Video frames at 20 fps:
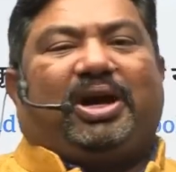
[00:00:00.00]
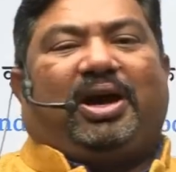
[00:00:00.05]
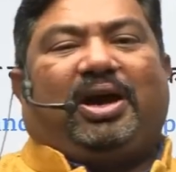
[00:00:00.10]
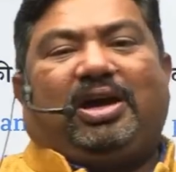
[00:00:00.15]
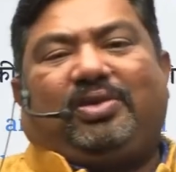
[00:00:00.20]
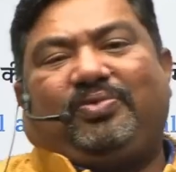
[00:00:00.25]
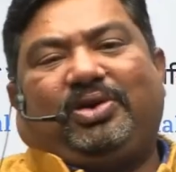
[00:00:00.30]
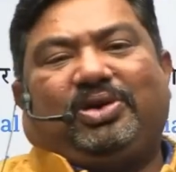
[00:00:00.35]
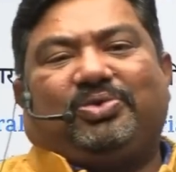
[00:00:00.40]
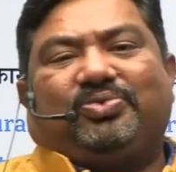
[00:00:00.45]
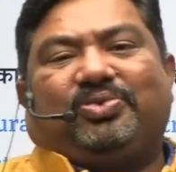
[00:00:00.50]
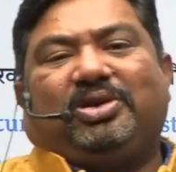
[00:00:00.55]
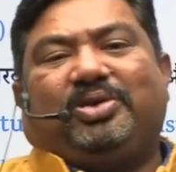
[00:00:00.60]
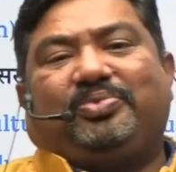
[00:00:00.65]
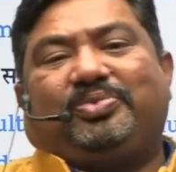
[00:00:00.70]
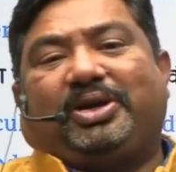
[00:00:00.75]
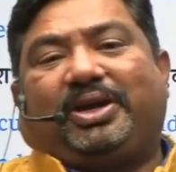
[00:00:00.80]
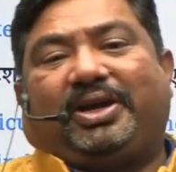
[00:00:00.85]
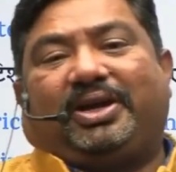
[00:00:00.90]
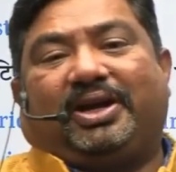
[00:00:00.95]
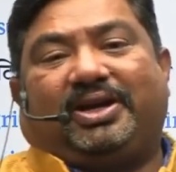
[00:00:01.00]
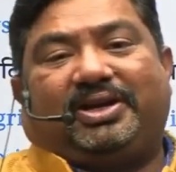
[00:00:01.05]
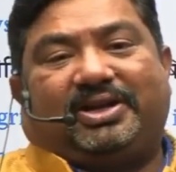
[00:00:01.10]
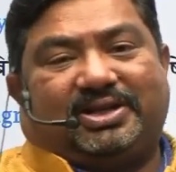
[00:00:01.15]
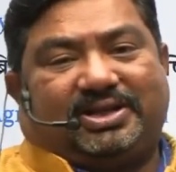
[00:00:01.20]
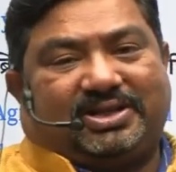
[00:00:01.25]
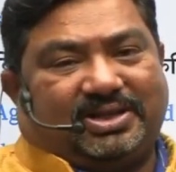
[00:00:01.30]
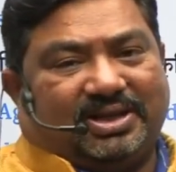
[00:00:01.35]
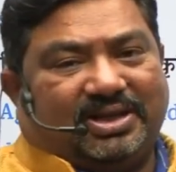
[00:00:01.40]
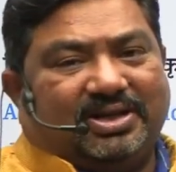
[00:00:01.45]
was one of the
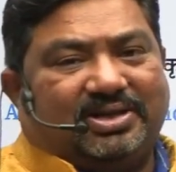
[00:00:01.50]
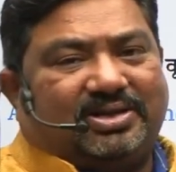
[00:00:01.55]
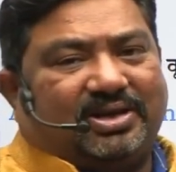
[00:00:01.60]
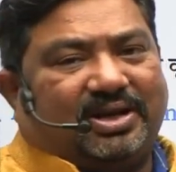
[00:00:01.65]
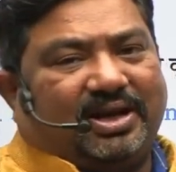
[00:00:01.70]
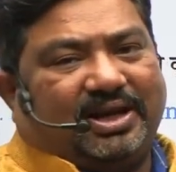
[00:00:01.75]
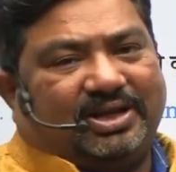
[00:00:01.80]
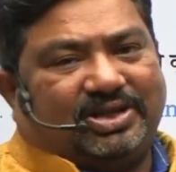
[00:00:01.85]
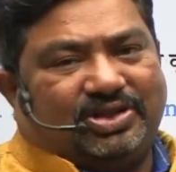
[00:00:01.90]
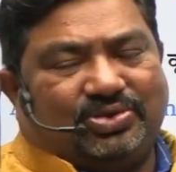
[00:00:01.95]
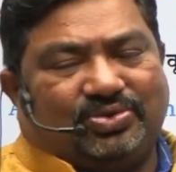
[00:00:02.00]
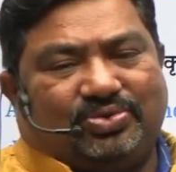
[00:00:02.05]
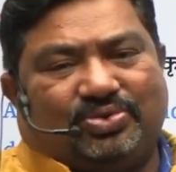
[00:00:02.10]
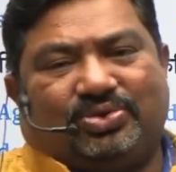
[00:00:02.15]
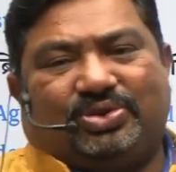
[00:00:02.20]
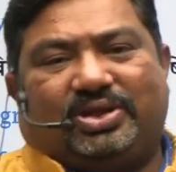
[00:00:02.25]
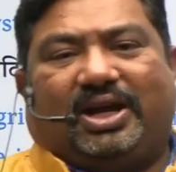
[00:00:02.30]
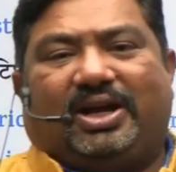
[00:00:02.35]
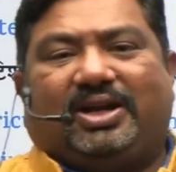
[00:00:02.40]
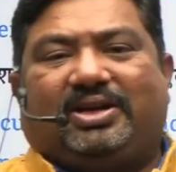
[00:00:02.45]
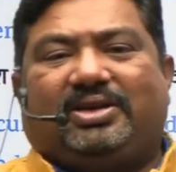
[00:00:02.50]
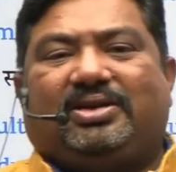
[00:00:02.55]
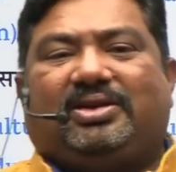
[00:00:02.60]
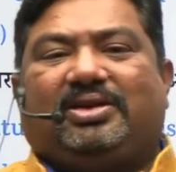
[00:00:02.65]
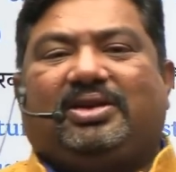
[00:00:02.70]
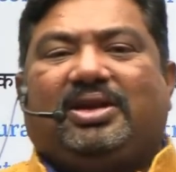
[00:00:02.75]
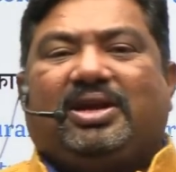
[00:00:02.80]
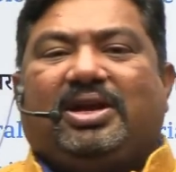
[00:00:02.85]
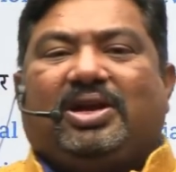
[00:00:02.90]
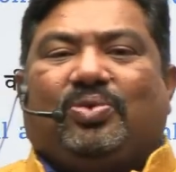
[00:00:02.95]
greatest centers, as you know that.
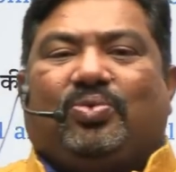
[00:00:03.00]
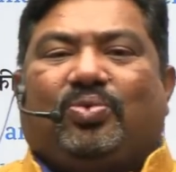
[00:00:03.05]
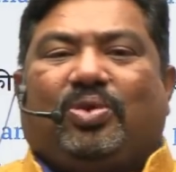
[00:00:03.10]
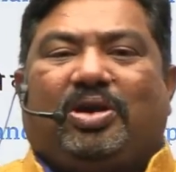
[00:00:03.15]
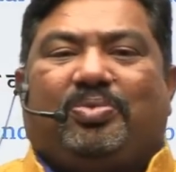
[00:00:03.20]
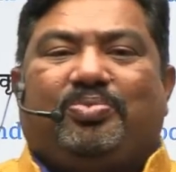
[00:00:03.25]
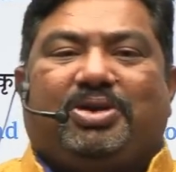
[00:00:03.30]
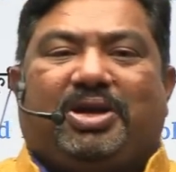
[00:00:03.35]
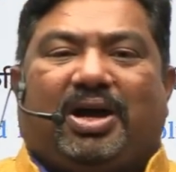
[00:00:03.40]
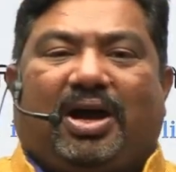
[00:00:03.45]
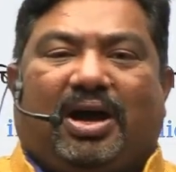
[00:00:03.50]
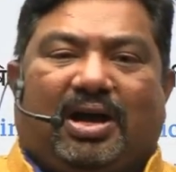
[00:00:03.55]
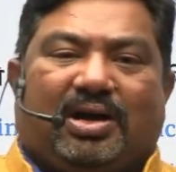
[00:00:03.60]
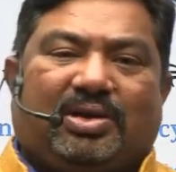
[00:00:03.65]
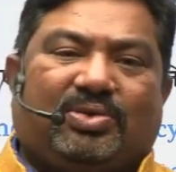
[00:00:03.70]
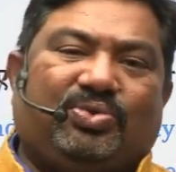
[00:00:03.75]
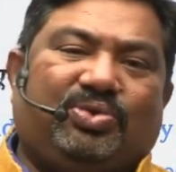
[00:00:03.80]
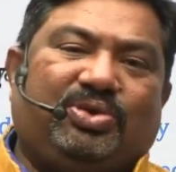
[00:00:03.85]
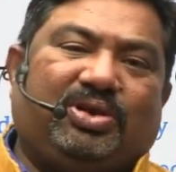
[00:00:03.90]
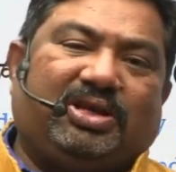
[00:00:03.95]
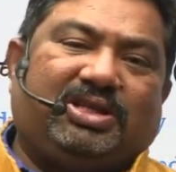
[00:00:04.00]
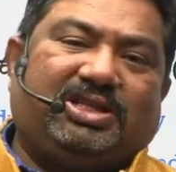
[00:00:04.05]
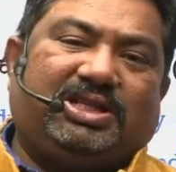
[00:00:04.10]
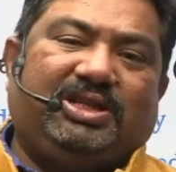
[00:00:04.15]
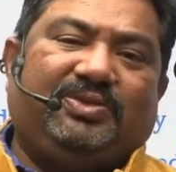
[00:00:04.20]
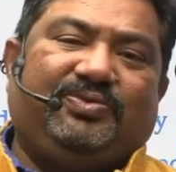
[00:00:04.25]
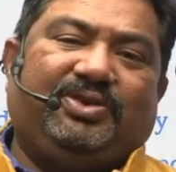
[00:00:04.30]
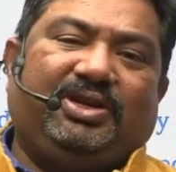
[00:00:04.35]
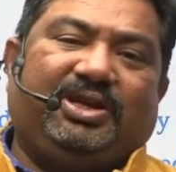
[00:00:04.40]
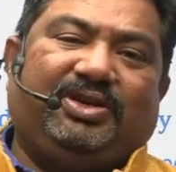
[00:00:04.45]
What Bihar could
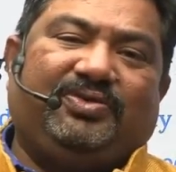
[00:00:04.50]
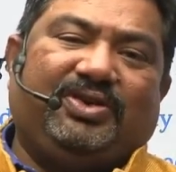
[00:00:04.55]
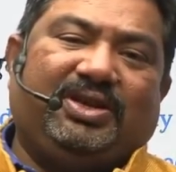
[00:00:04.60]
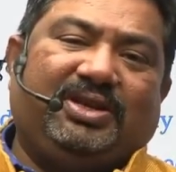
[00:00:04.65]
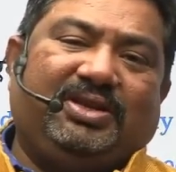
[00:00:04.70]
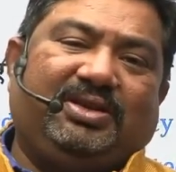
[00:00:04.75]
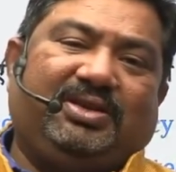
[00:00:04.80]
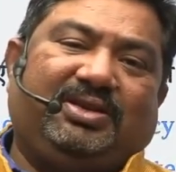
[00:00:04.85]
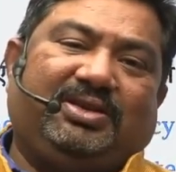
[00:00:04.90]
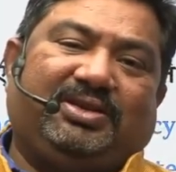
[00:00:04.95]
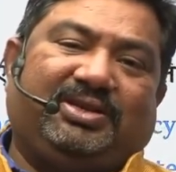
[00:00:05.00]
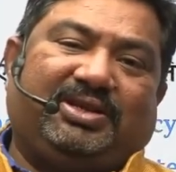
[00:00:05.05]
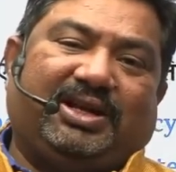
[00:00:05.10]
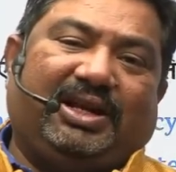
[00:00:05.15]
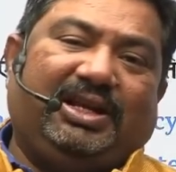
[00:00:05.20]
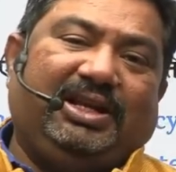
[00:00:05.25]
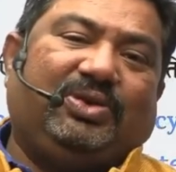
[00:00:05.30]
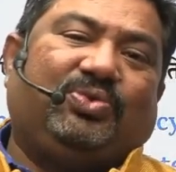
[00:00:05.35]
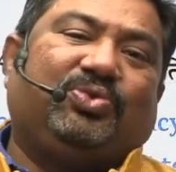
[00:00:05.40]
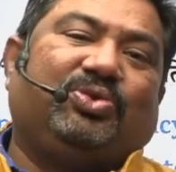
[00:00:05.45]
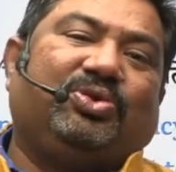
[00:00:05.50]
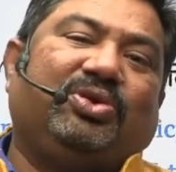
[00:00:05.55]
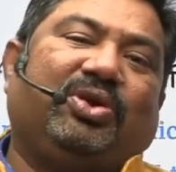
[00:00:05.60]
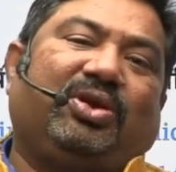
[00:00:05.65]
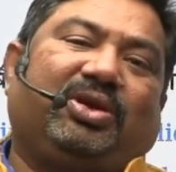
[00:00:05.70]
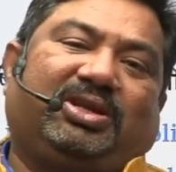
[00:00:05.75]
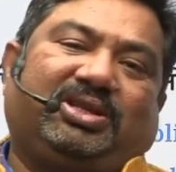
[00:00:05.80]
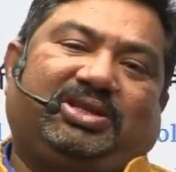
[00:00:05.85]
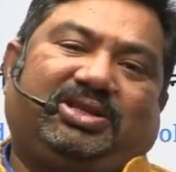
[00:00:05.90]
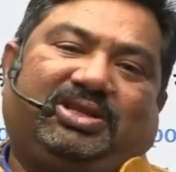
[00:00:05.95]
achieve, even Delhi could not
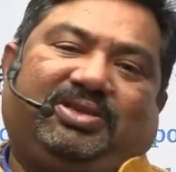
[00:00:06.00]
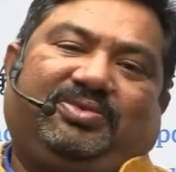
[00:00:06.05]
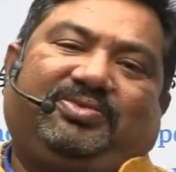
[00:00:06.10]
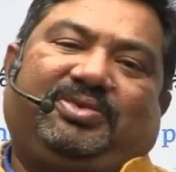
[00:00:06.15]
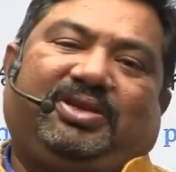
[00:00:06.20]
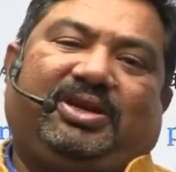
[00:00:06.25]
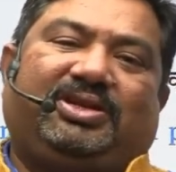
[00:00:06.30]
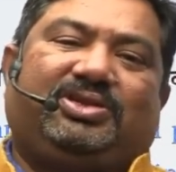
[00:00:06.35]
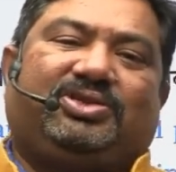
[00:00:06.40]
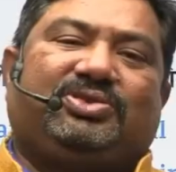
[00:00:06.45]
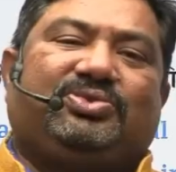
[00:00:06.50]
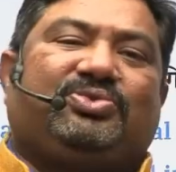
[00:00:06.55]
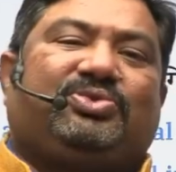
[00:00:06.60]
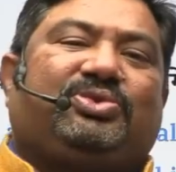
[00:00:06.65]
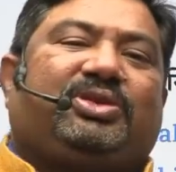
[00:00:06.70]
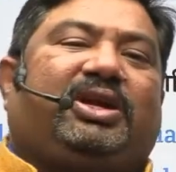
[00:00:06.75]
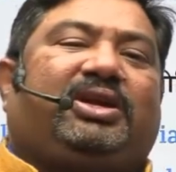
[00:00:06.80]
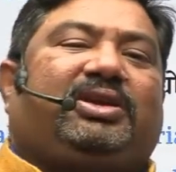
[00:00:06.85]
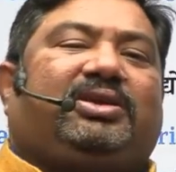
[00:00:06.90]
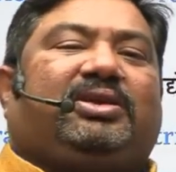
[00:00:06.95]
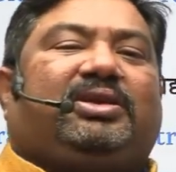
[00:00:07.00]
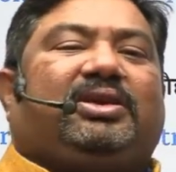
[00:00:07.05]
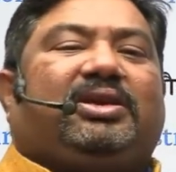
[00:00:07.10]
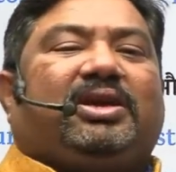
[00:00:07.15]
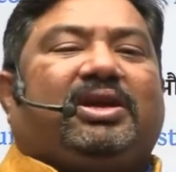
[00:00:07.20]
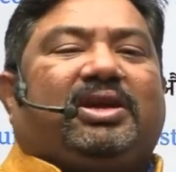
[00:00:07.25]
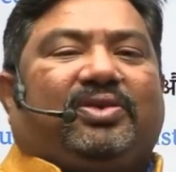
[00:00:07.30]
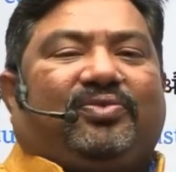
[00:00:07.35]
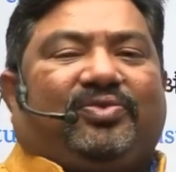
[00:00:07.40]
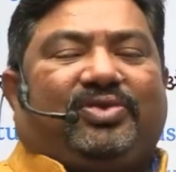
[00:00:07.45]
achieve. As you know that
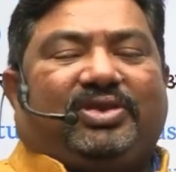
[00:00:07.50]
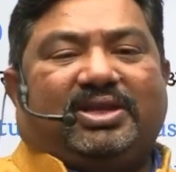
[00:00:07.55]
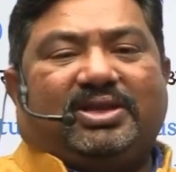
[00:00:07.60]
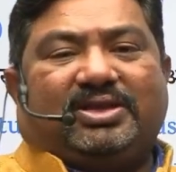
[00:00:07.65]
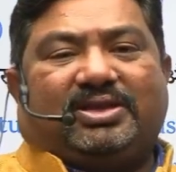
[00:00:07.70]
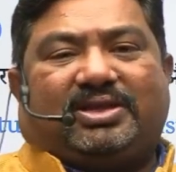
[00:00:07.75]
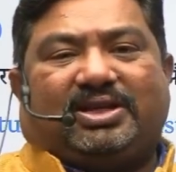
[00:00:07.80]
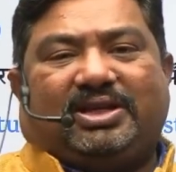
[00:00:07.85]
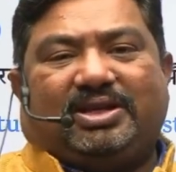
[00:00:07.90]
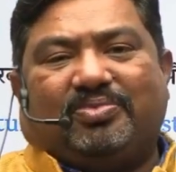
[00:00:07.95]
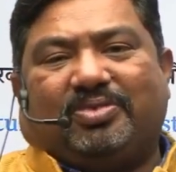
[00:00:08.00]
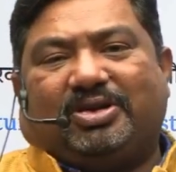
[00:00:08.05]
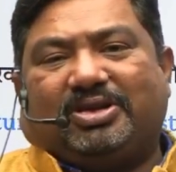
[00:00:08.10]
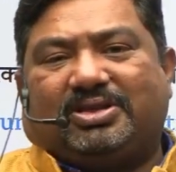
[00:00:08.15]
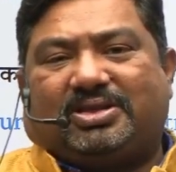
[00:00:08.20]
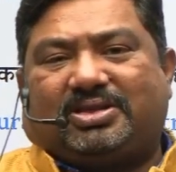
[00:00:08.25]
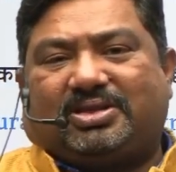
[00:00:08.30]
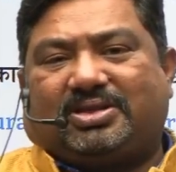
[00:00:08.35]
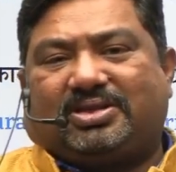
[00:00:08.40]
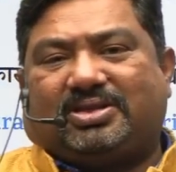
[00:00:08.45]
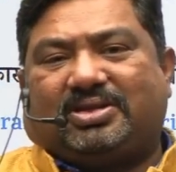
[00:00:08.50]
within 3 months,